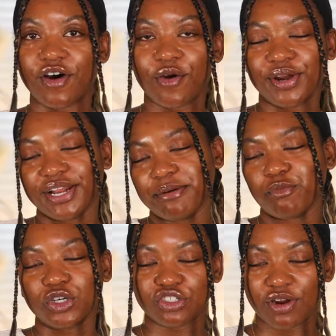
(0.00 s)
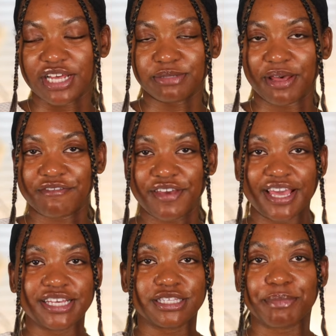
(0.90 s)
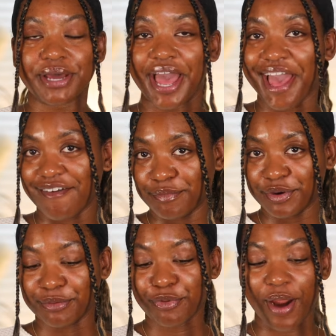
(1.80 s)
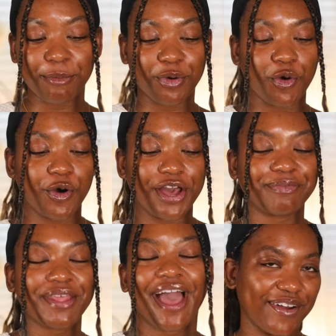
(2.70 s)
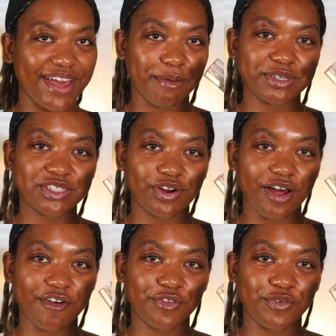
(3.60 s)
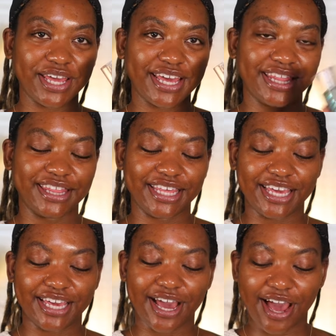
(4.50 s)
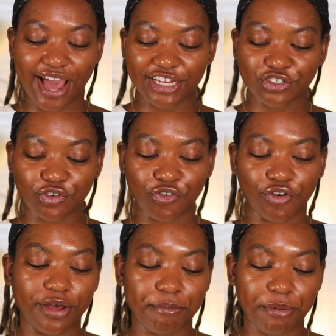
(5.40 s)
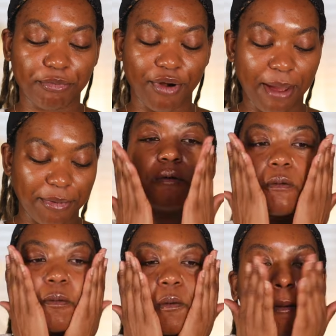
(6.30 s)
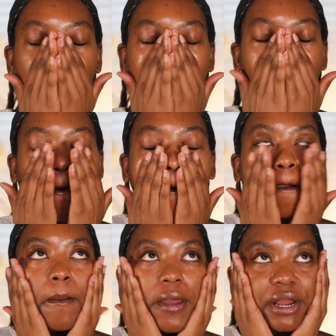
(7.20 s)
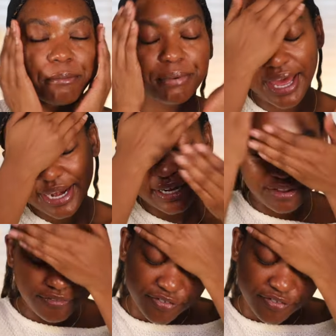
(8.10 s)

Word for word: already moisturized my face, but I haven't put a primer on. Okay, I'm gonna start off with the Hydro Grip Primer. Kind of pat it in